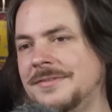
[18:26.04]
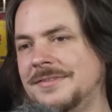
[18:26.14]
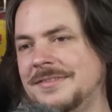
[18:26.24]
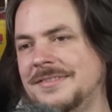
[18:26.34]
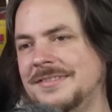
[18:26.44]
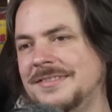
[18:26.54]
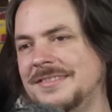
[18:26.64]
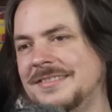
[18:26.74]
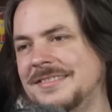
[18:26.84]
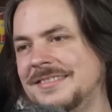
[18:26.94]

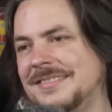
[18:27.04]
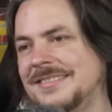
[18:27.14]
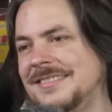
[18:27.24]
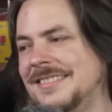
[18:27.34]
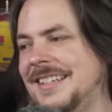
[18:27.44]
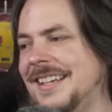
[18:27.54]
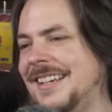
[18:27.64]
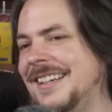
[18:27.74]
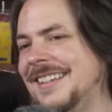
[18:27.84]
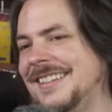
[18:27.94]

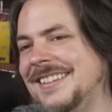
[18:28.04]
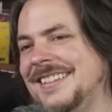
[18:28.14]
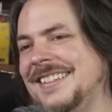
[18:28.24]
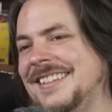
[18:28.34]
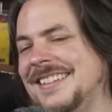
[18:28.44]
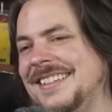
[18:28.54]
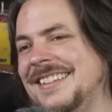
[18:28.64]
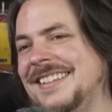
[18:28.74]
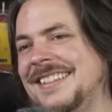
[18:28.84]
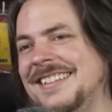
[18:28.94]

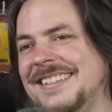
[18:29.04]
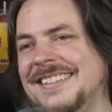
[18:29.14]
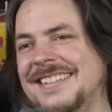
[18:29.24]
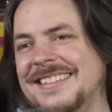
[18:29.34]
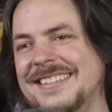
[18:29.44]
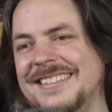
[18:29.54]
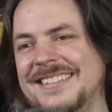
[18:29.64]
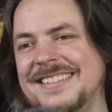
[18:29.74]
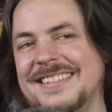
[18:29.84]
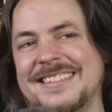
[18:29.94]

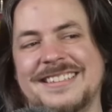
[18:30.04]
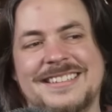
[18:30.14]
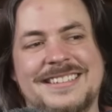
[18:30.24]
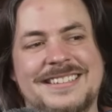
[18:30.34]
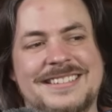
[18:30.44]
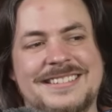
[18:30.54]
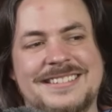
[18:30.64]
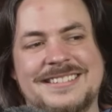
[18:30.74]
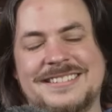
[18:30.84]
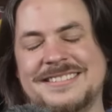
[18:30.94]

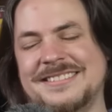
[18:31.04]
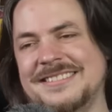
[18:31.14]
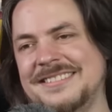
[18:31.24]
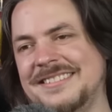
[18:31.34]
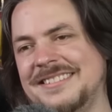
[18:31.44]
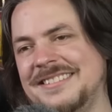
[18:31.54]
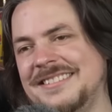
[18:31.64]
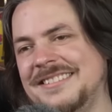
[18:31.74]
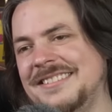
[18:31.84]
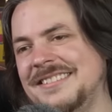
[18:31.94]
(not speaking)